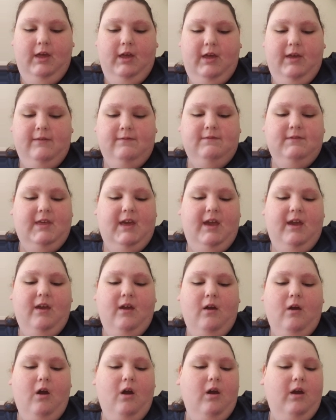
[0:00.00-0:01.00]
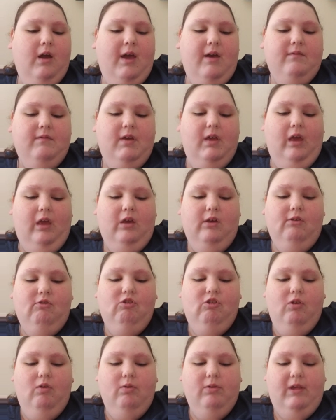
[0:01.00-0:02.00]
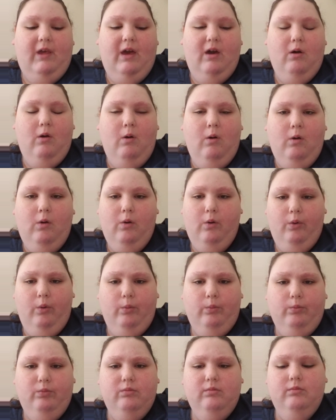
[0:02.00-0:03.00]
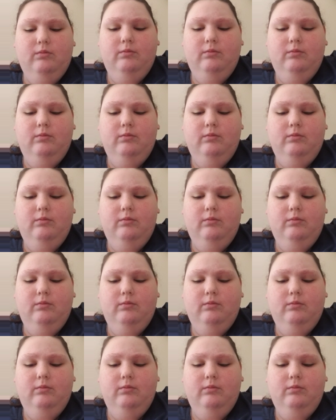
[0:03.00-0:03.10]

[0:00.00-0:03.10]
If they are having issues at home,